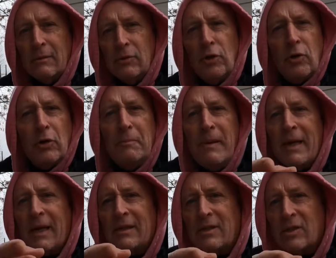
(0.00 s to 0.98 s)
You could be a
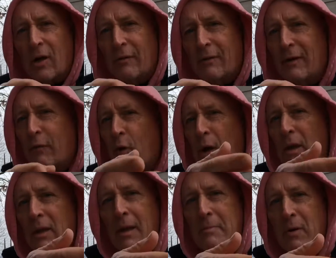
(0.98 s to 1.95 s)
conservative or a
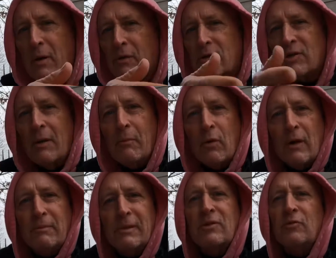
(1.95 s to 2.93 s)
liberal or somewhere
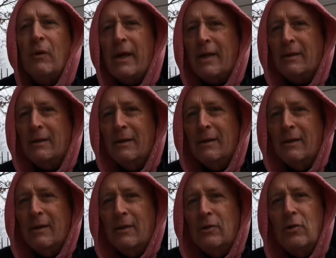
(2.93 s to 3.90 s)
in between.
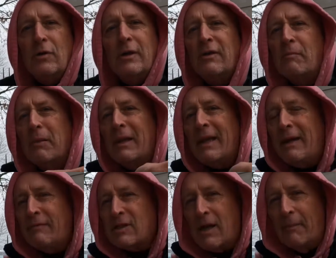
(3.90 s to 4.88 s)
You could
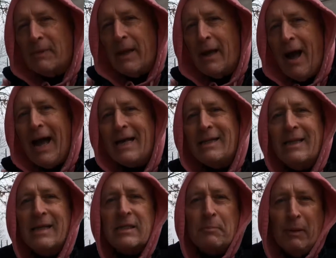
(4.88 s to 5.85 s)
believe something I
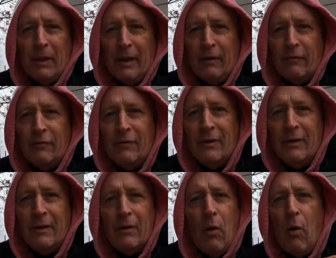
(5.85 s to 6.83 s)
disbelieve,
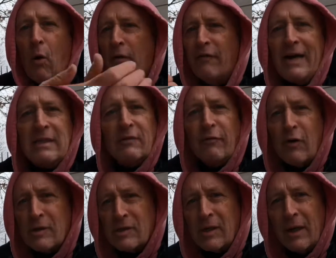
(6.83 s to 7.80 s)
or vice
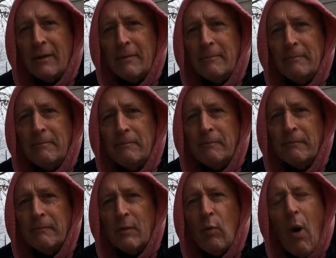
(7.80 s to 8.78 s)
versa.
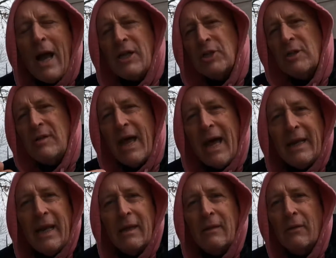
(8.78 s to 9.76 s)
Why should that
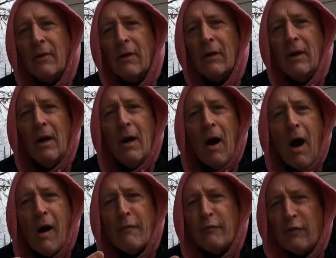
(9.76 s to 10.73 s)
hinder
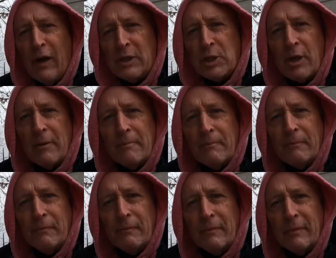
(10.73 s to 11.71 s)
our friendship
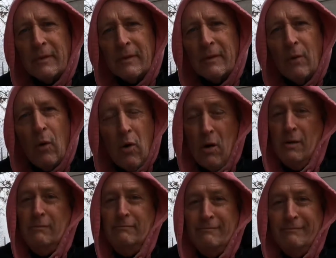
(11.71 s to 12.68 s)
or